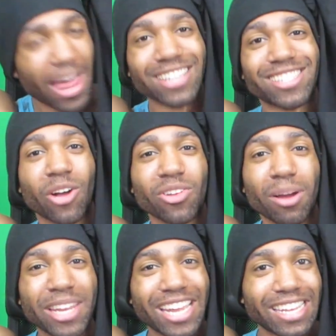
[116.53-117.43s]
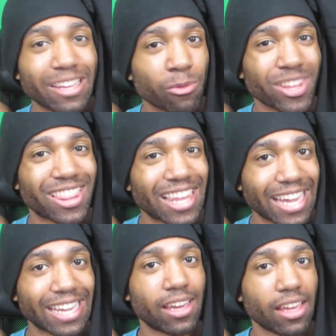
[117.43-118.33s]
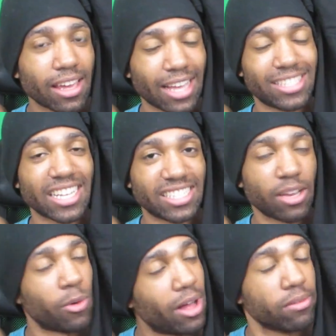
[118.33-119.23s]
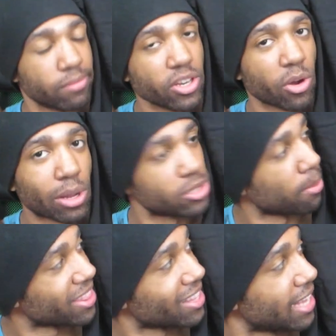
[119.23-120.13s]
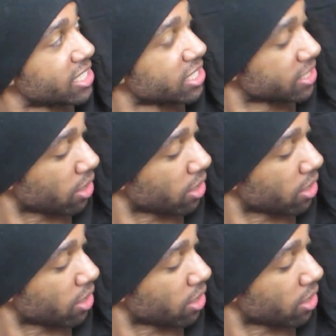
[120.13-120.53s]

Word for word: not Zelda, I'm an idiot, with Link. I said, well, you know what I'm talking about, The Legend of